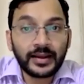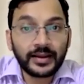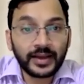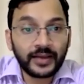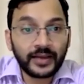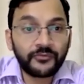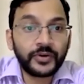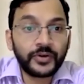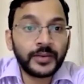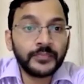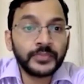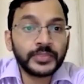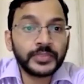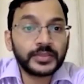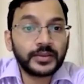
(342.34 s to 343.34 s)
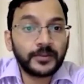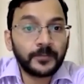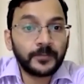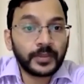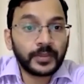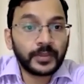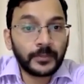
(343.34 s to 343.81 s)
confirms
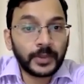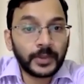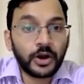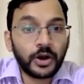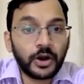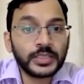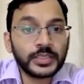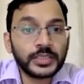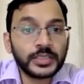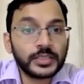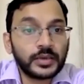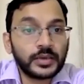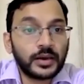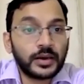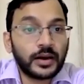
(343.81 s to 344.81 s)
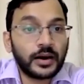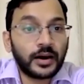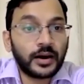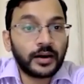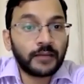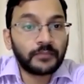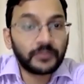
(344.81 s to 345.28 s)
because
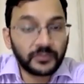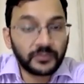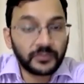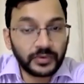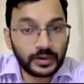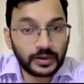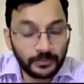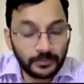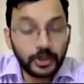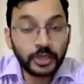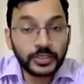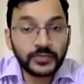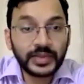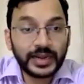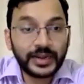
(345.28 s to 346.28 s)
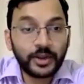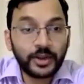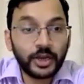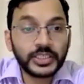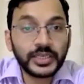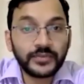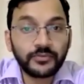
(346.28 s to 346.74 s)
of the
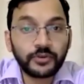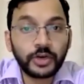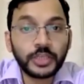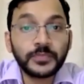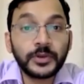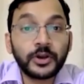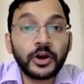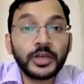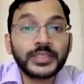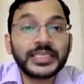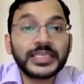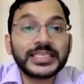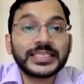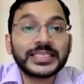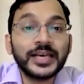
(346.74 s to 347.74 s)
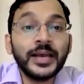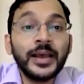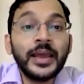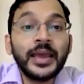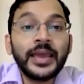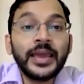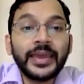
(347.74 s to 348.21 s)
radiology, of course, because this is a
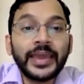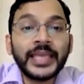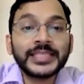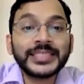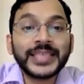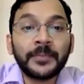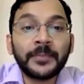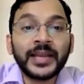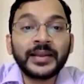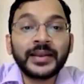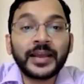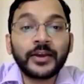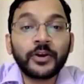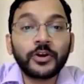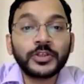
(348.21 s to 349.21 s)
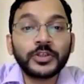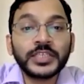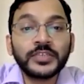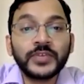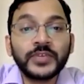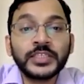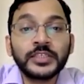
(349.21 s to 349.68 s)
aseptic necrosis
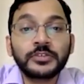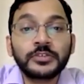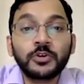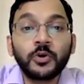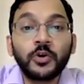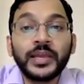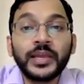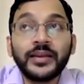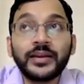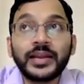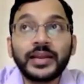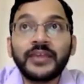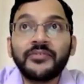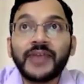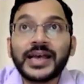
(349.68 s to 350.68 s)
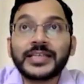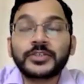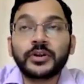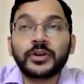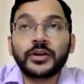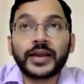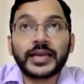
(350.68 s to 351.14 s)
which slowly
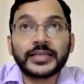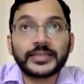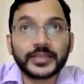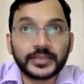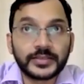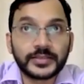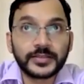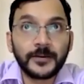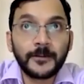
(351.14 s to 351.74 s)
revascularizes.